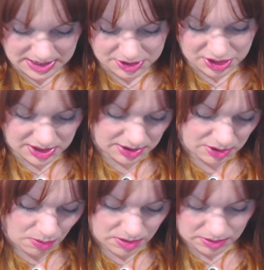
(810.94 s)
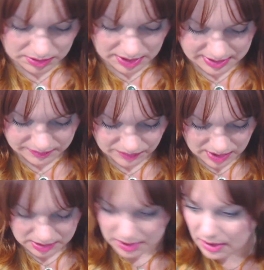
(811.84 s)
peachy coral kind
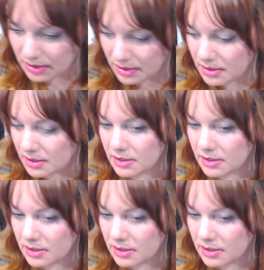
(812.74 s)
of color.